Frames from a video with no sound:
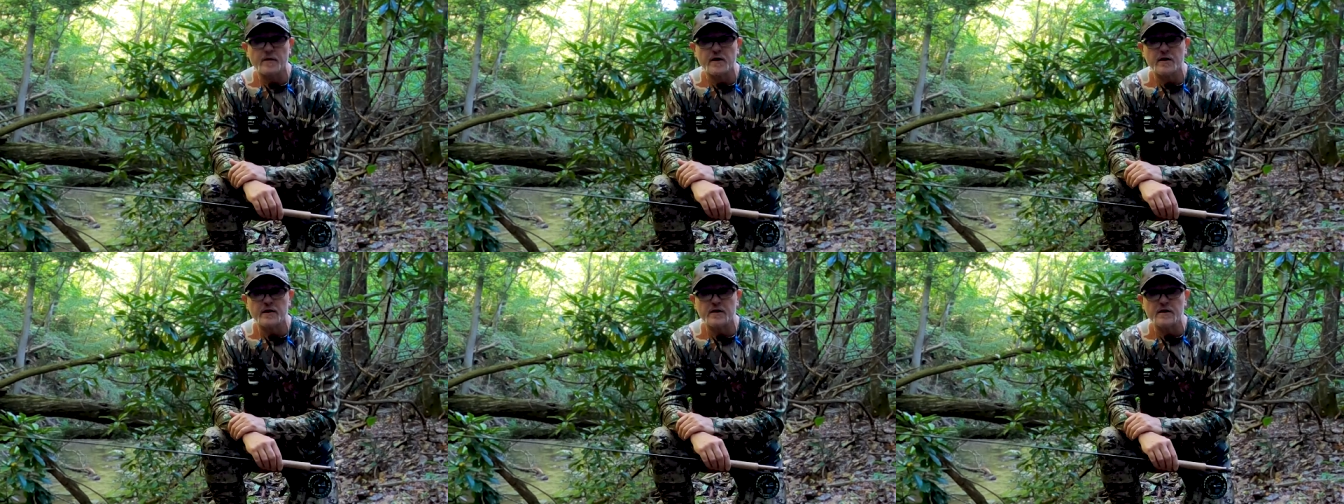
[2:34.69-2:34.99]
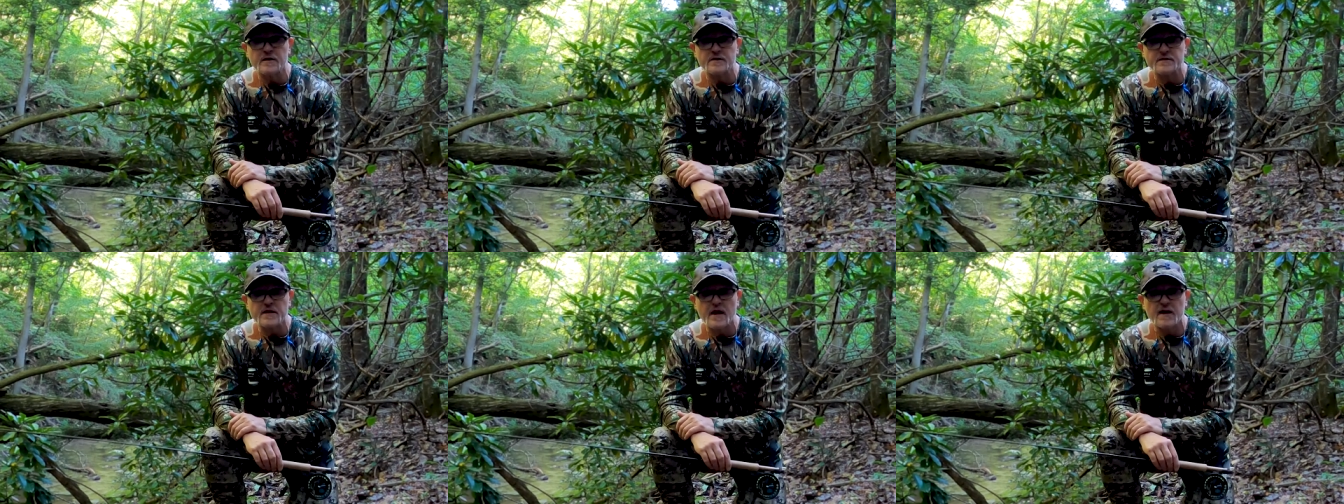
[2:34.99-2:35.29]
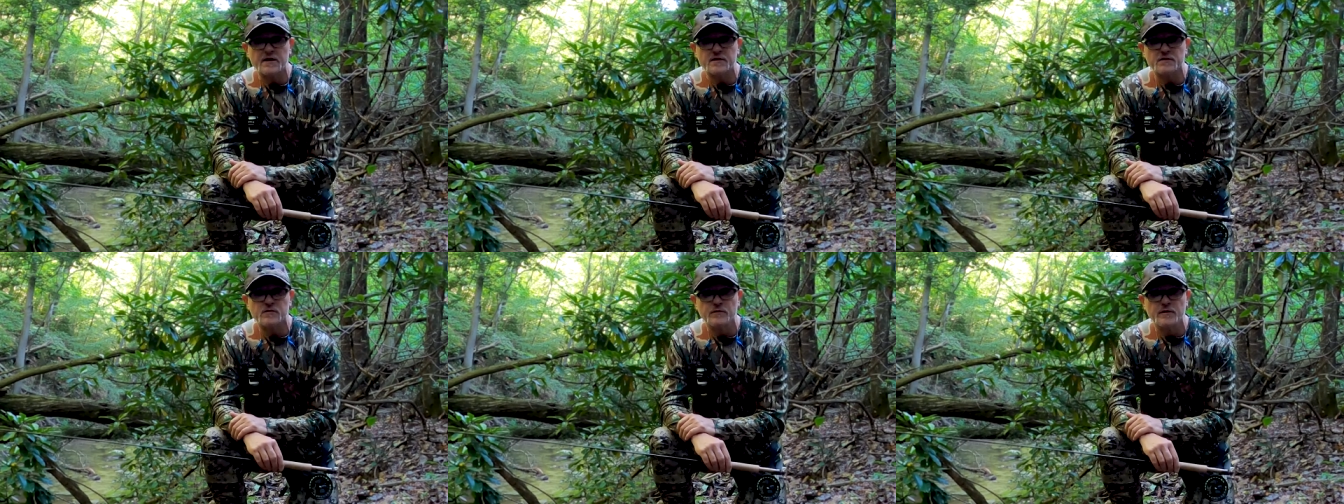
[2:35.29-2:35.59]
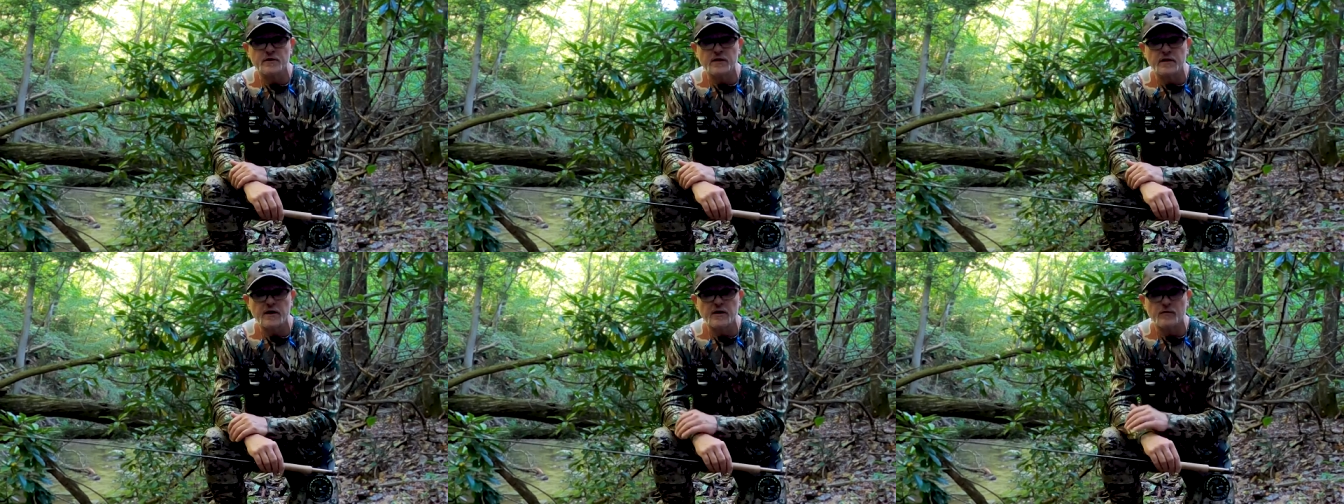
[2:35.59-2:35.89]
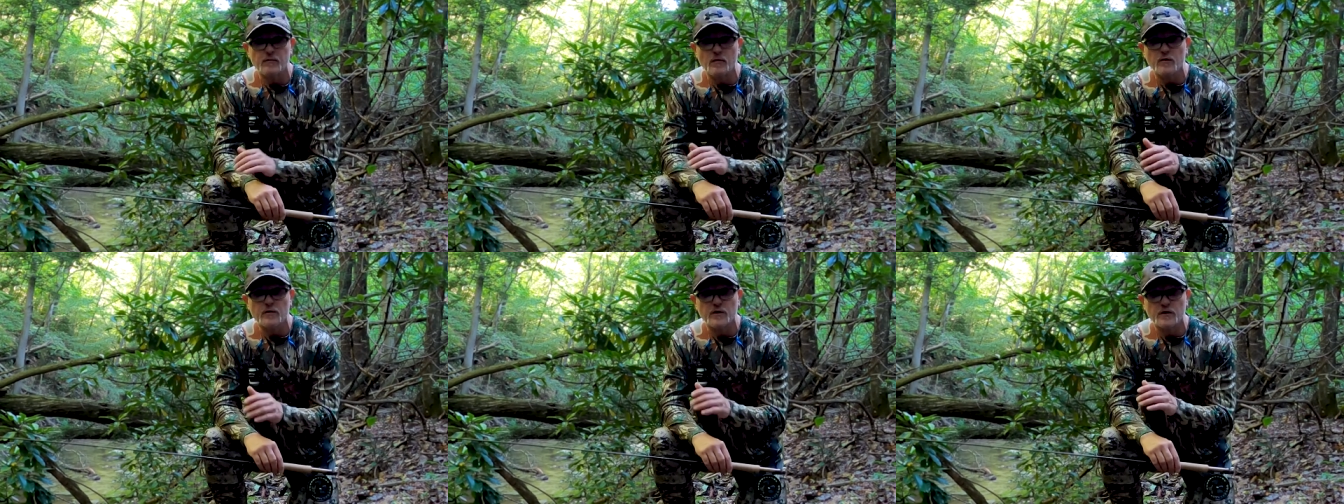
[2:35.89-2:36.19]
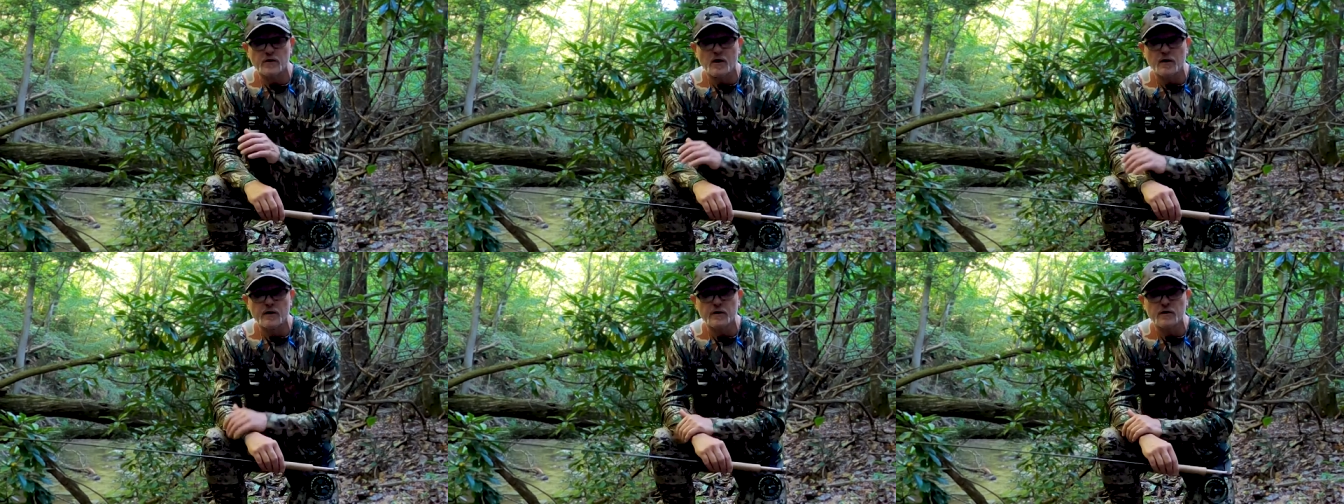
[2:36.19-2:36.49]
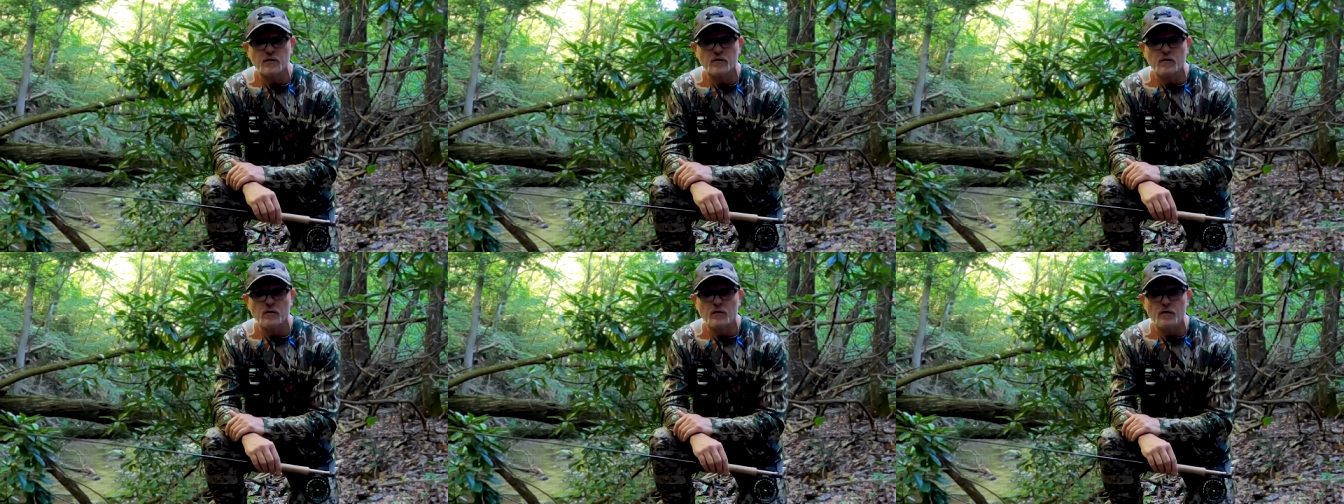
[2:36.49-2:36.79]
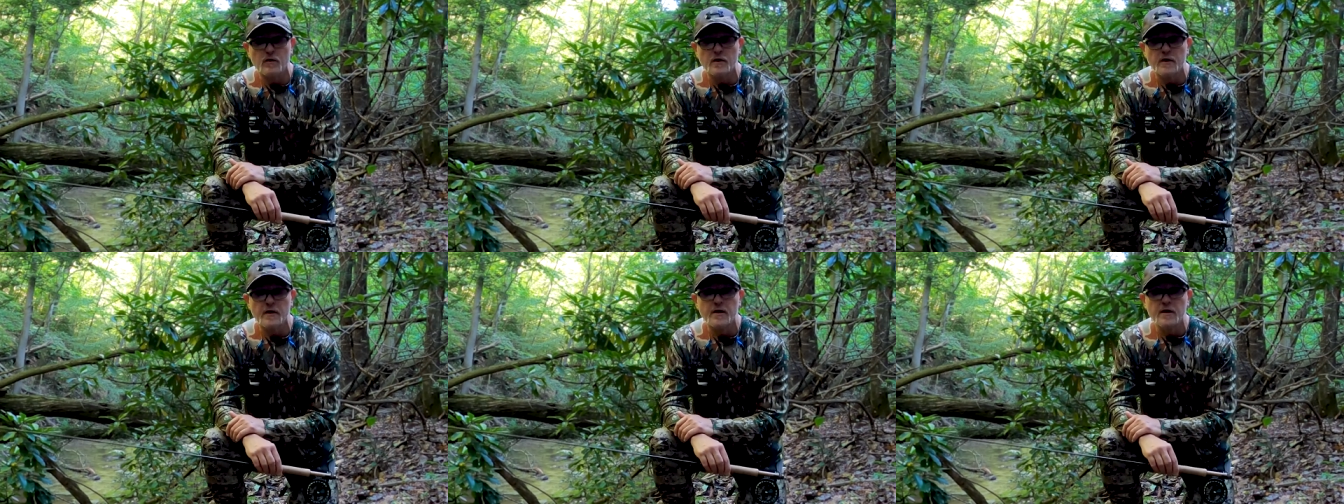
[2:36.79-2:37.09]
and he's actually he wrote an article